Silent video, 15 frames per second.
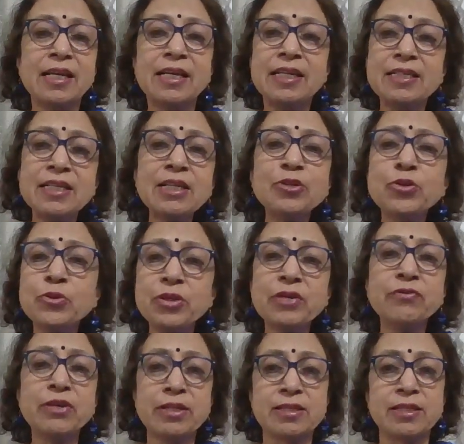is a
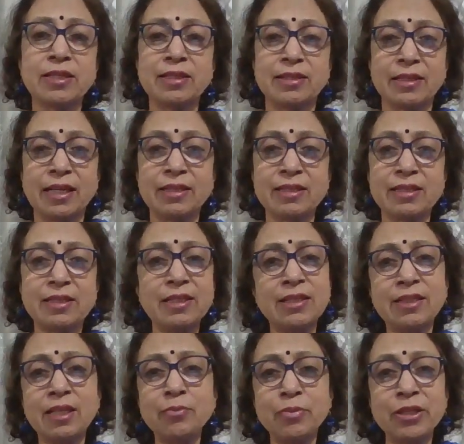universal tense. It
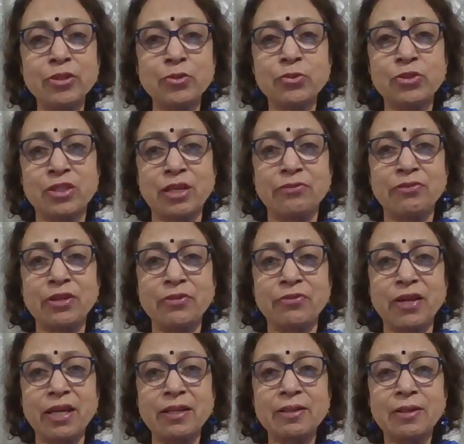can be used
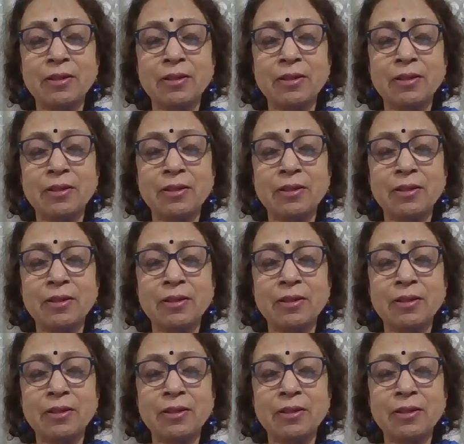everywhere.